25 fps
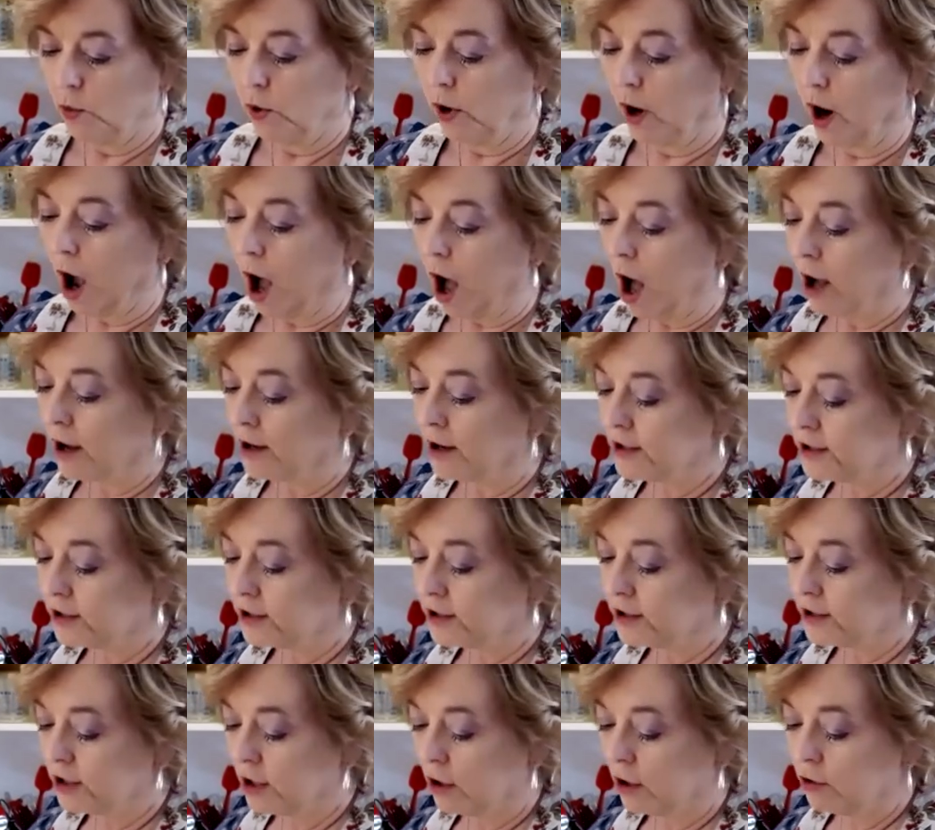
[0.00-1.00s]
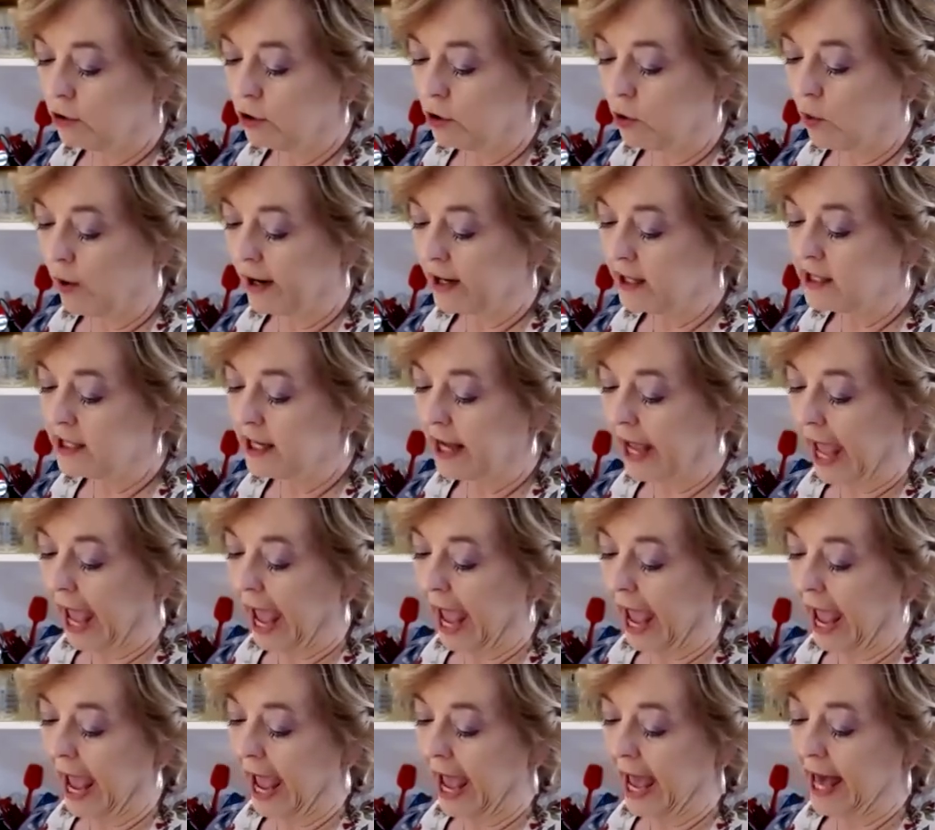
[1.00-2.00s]
We're also going to
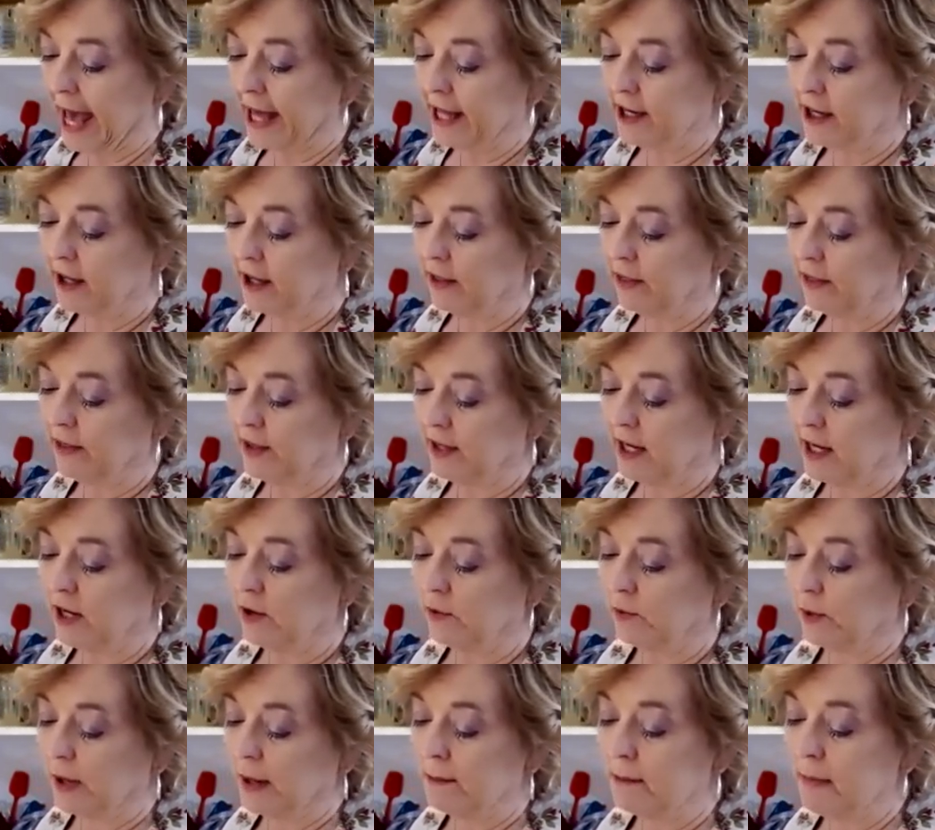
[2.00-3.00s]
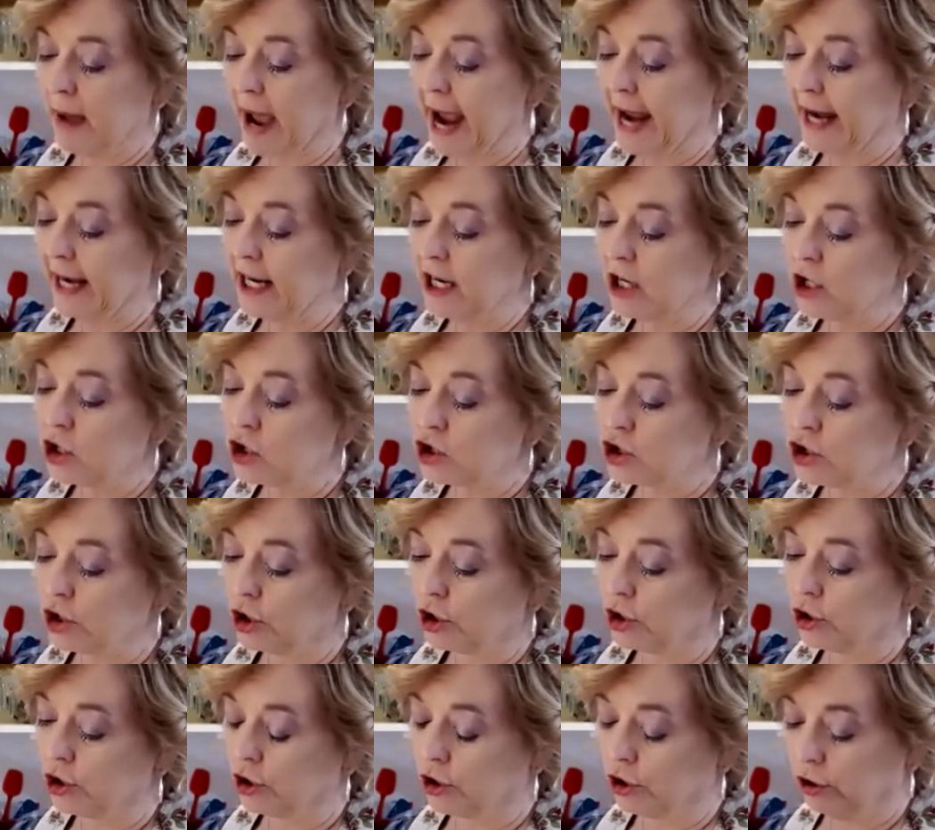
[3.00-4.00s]
add the remaining
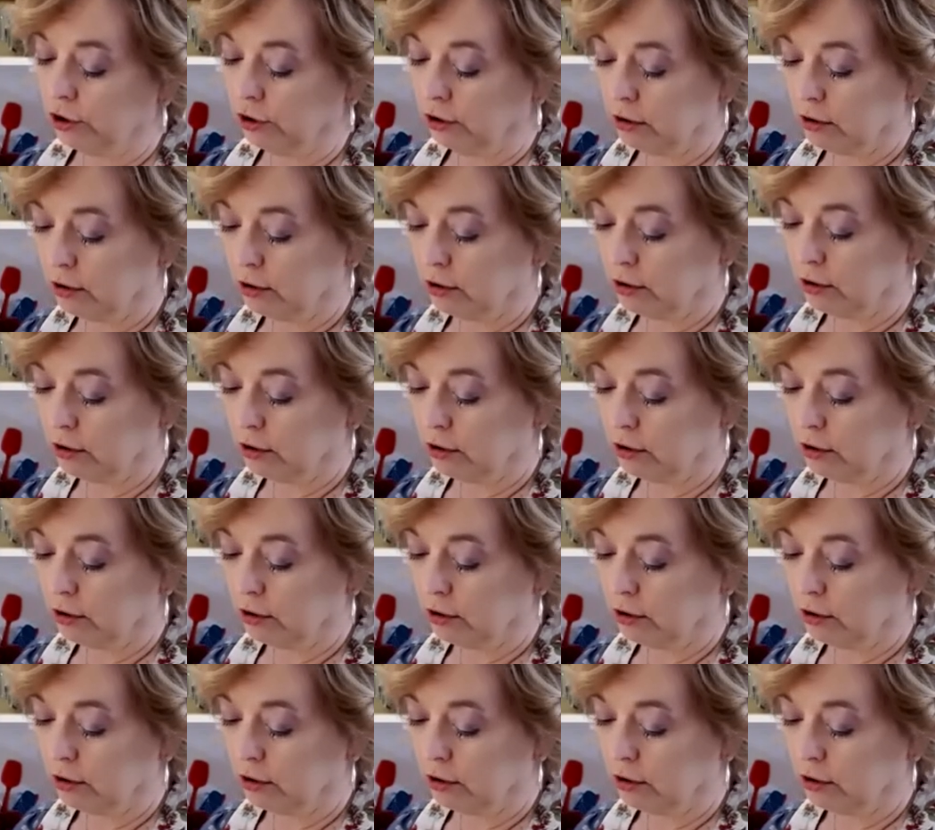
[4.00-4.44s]
sugar